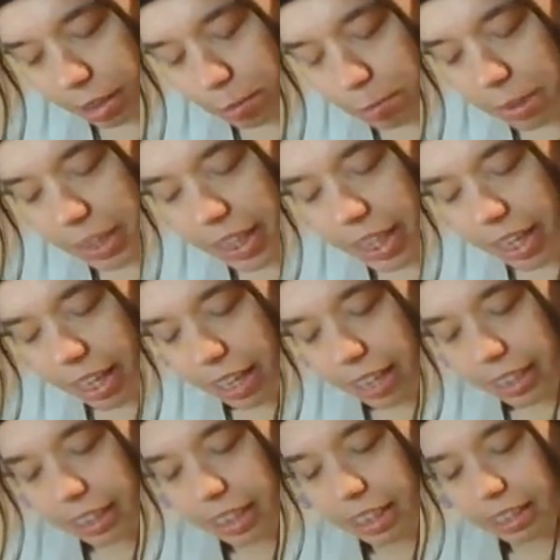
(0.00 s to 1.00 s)
But
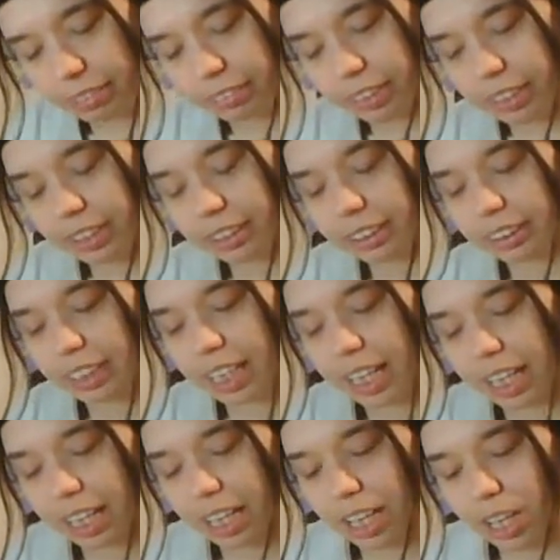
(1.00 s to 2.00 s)
yeah, it feels
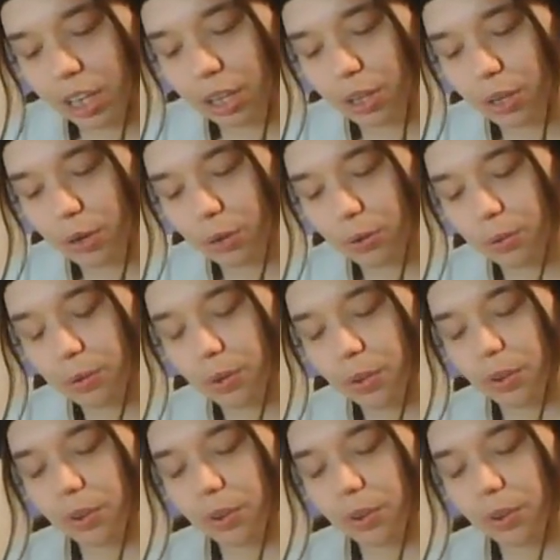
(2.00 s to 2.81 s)
like, you know,